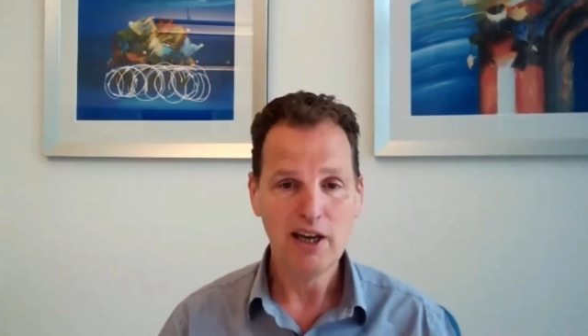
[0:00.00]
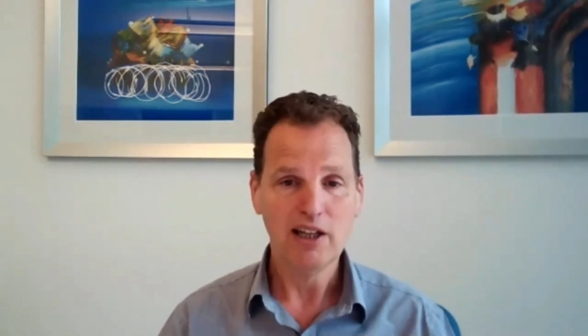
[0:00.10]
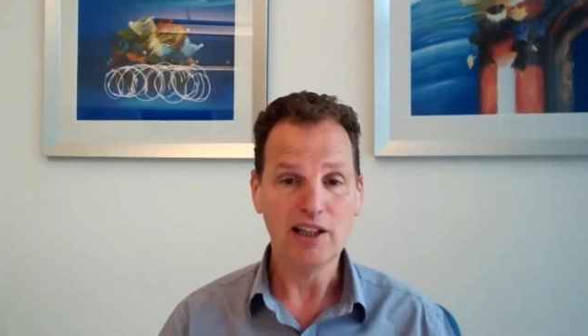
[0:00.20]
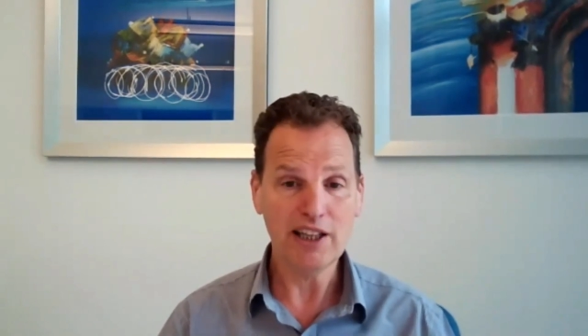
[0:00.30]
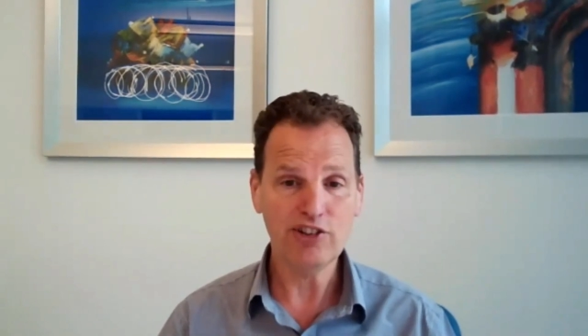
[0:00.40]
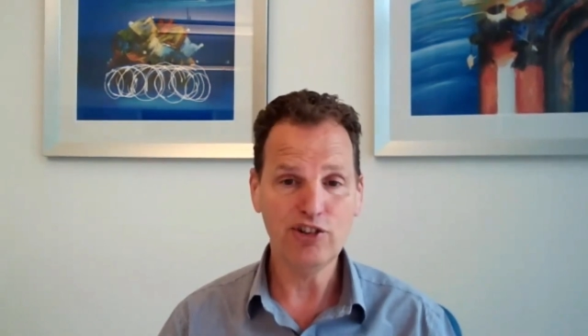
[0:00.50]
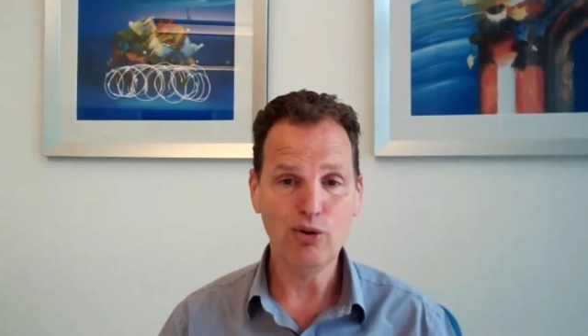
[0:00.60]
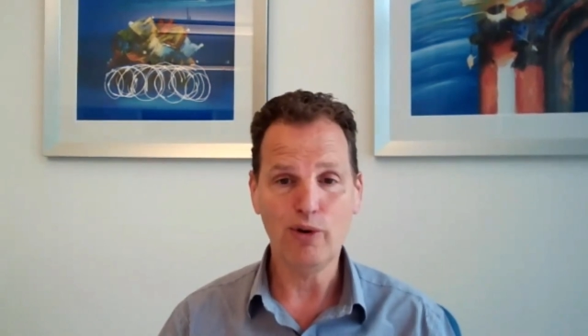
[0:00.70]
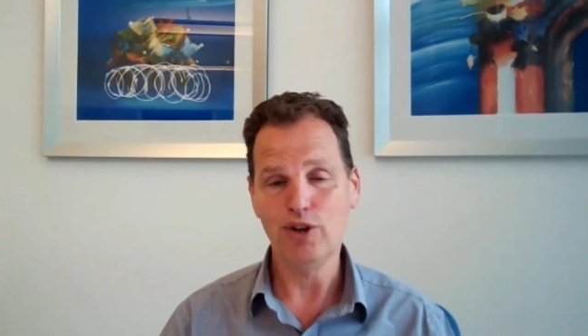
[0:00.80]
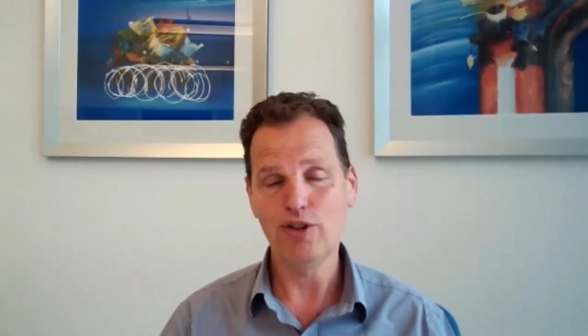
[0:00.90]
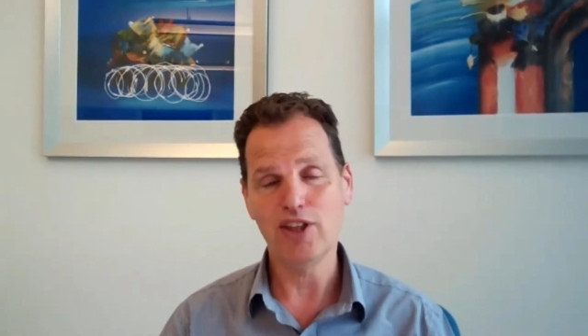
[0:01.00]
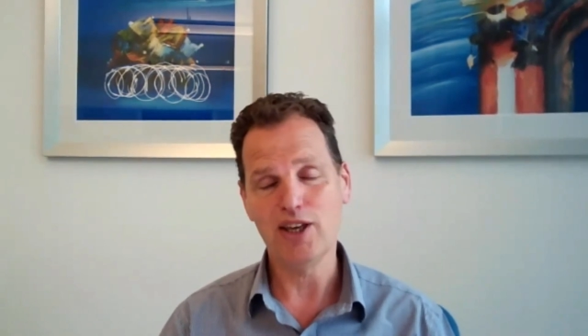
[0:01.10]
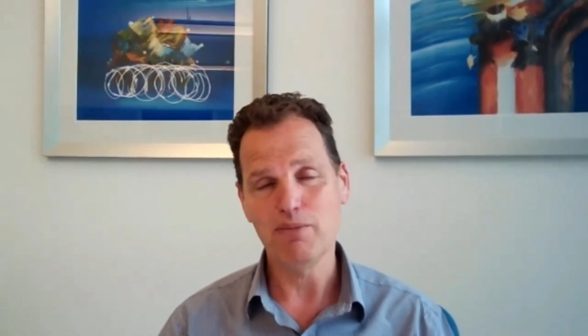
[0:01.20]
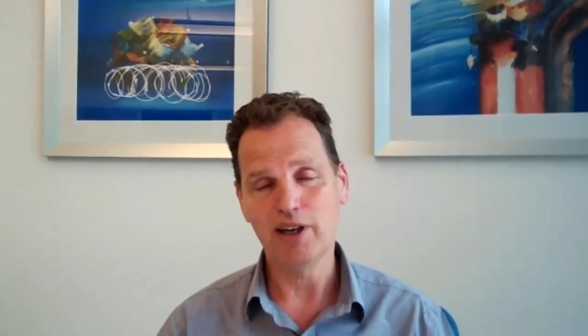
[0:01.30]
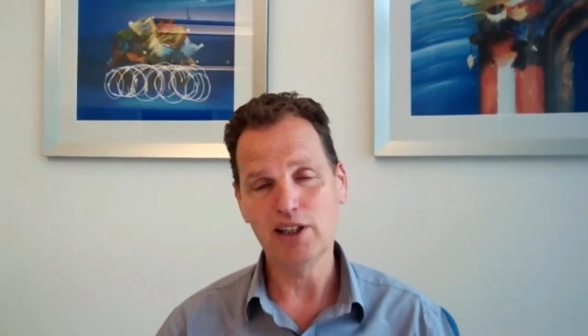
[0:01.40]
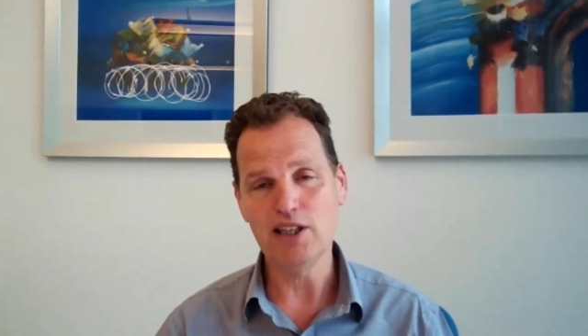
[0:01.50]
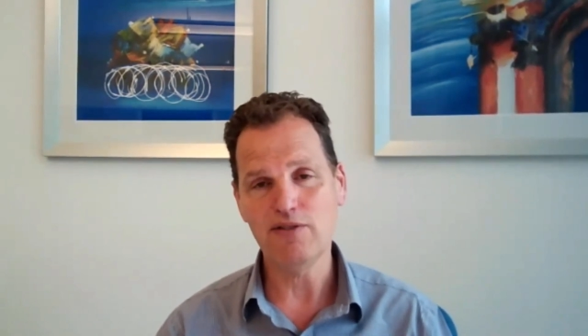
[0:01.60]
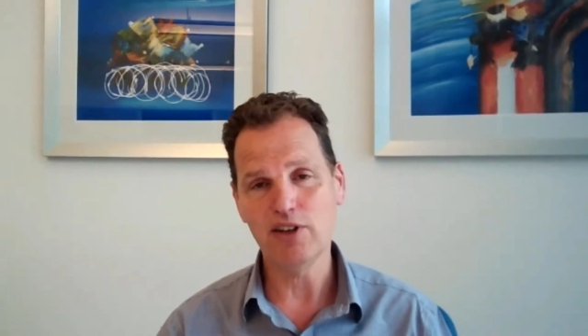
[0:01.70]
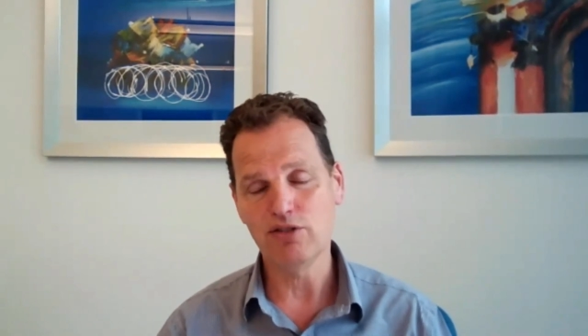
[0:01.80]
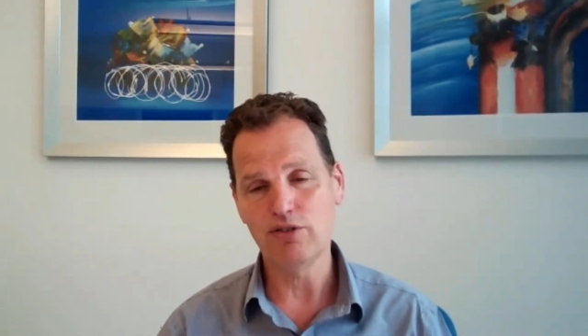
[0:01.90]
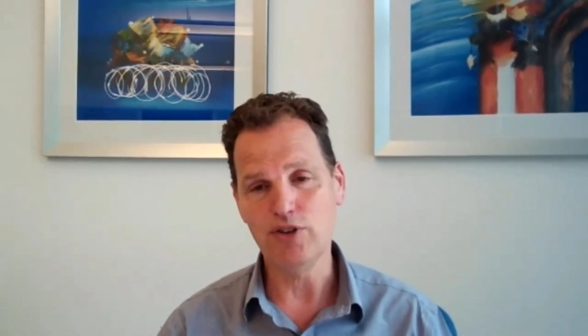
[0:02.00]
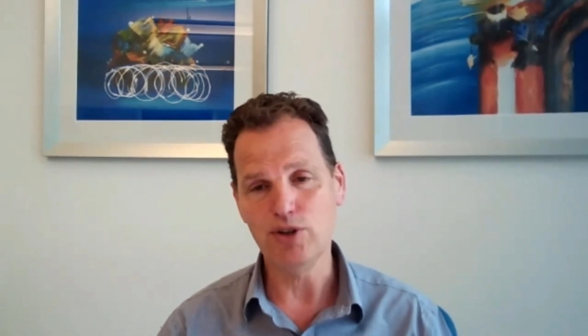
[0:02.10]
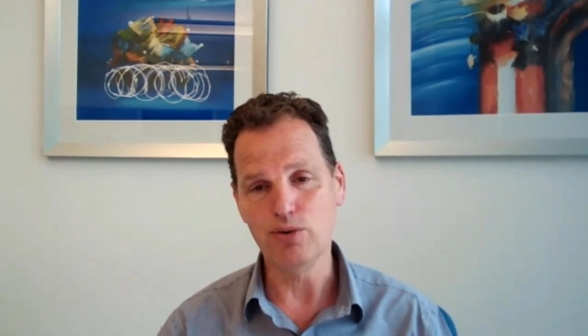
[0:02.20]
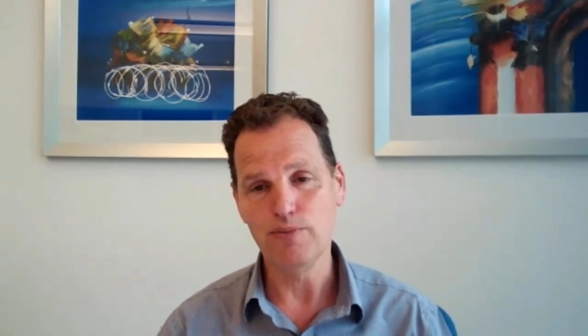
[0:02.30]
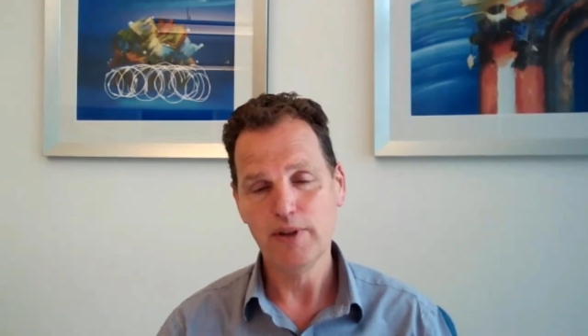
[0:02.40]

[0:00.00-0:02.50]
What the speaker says: Let us know what you think by leaving a review.